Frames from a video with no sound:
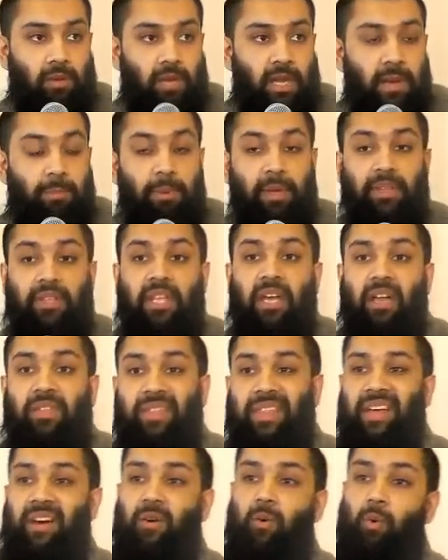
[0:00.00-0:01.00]
okay but
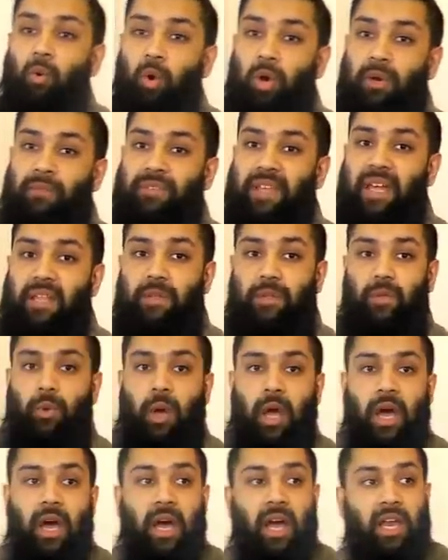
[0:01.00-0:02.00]
all of that
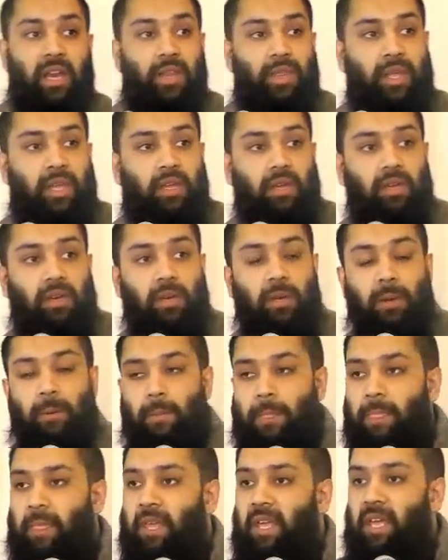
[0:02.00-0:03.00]
dua and
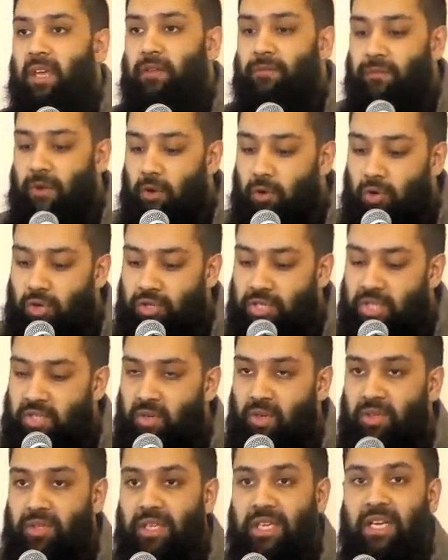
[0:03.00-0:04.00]
dhikr it
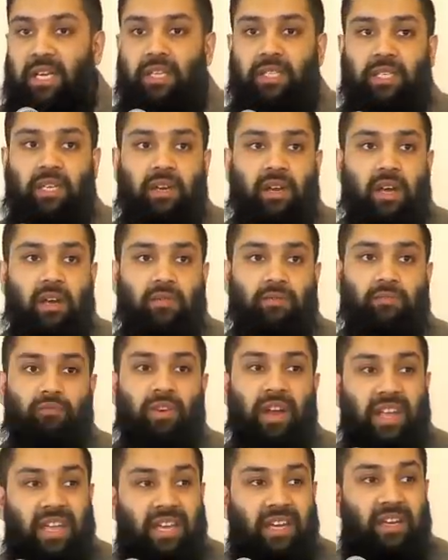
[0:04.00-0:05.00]
focuses on i'tiraf,
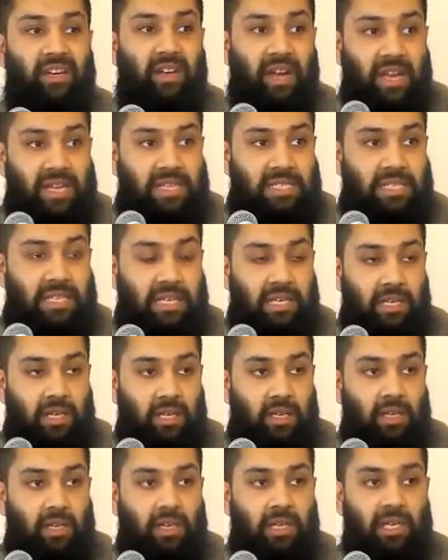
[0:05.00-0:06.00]

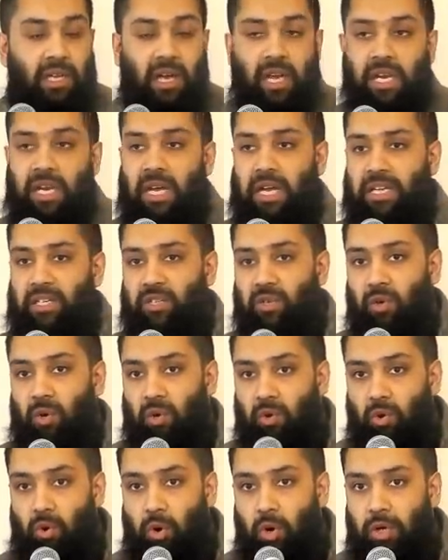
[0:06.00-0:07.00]
recognizing Allah is your
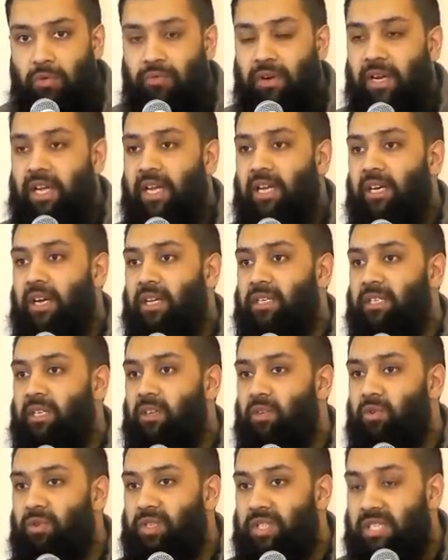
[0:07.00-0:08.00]
Lord,
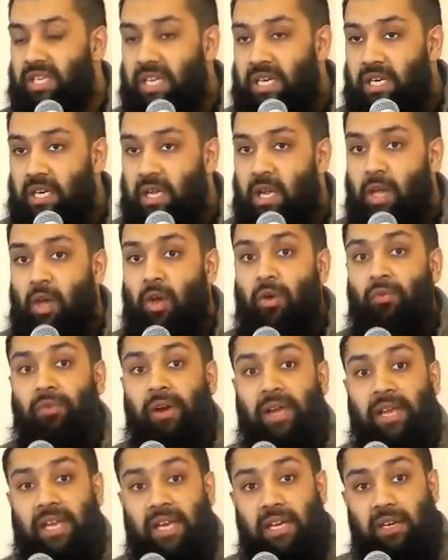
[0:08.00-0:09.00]
recognizing your sin,
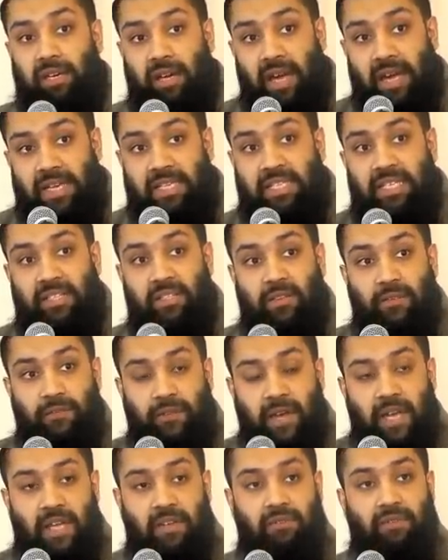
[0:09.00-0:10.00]
recognizing the
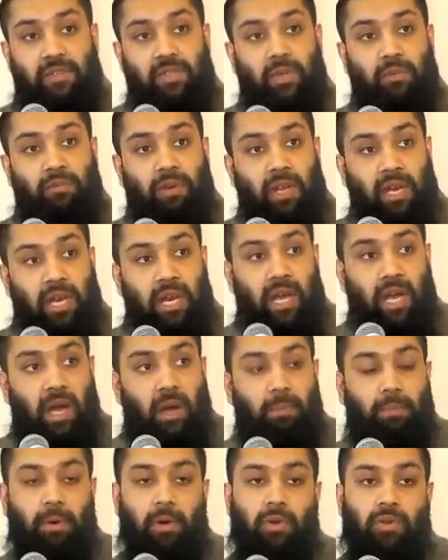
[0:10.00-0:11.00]
favors of
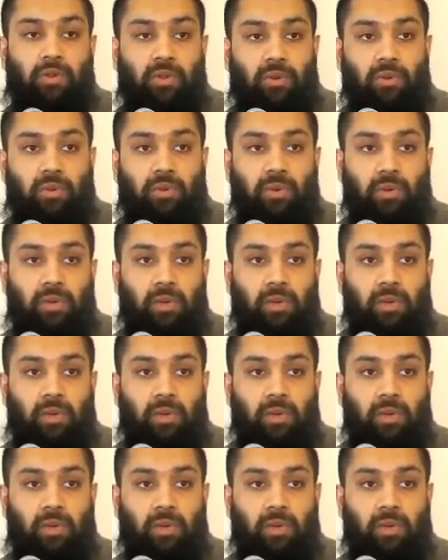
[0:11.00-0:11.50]
Allah upon you.